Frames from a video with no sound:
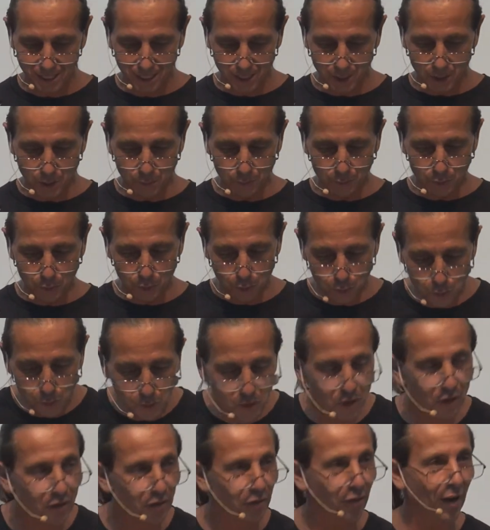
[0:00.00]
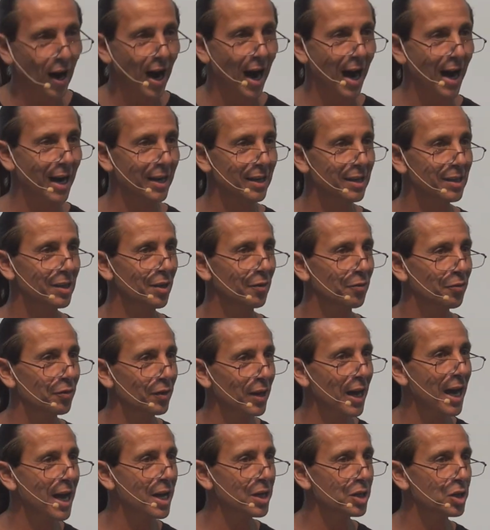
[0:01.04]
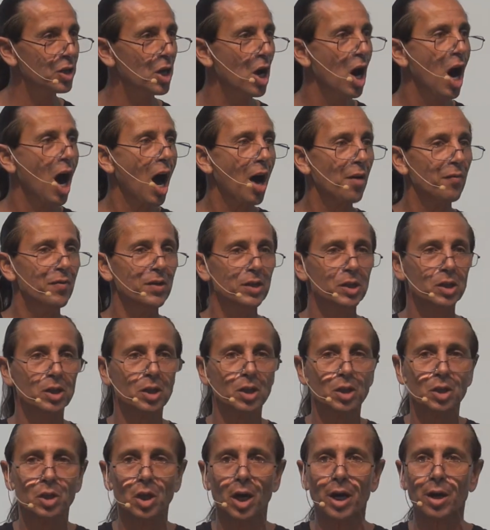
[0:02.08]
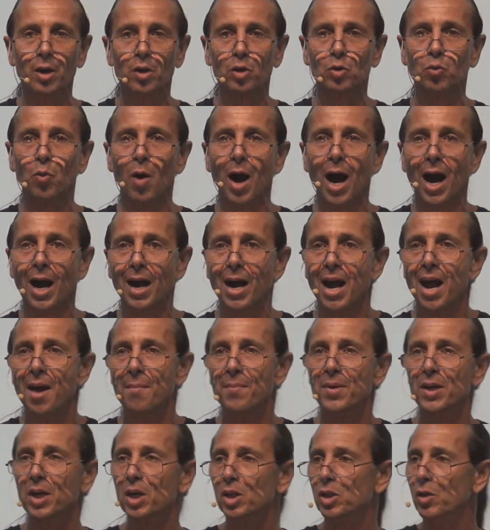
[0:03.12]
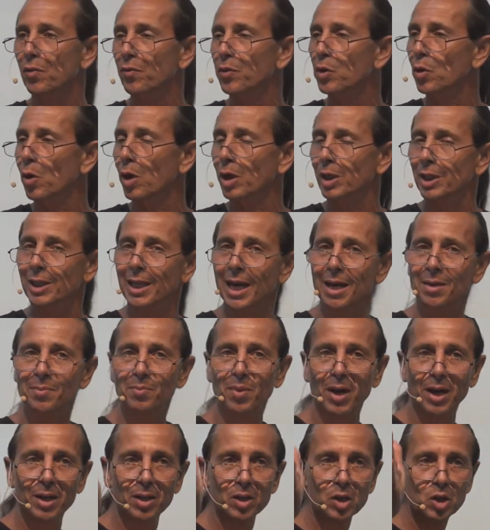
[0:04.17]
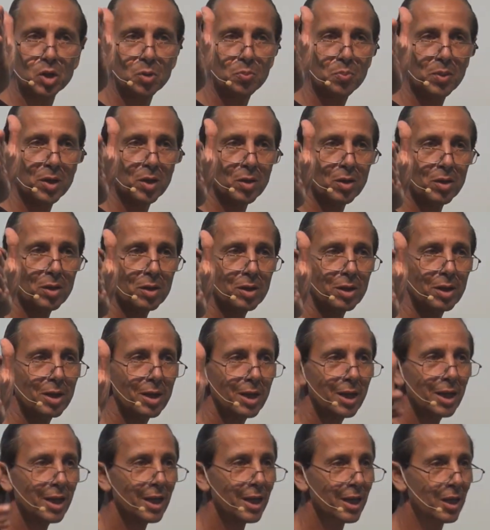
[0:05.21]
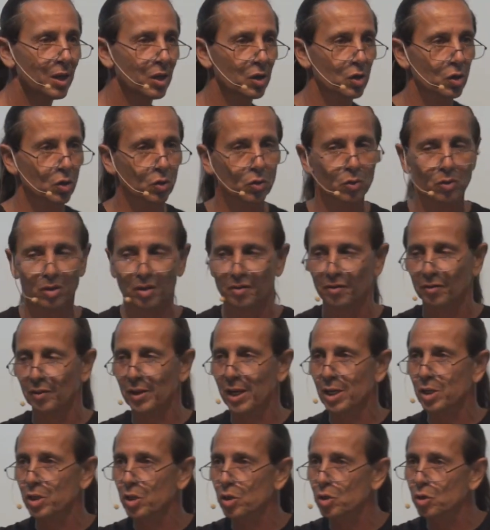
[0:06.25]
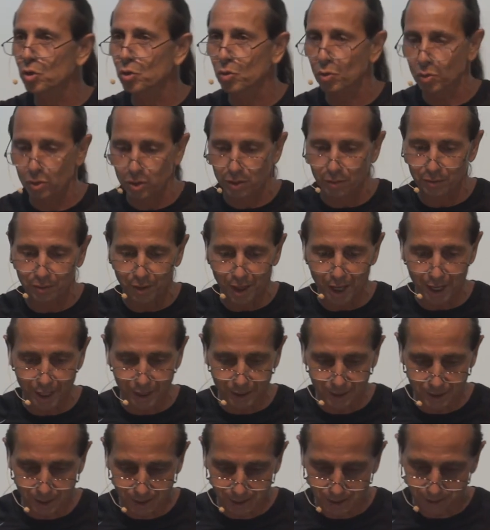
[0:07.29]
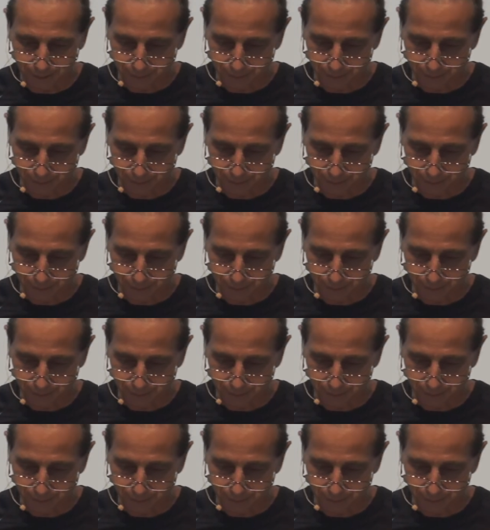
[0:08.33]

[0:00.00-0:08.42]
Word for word: You've crucified the flesh of its desires. Why? Because if you are led by the Spirit, it is, the flesh is crucified.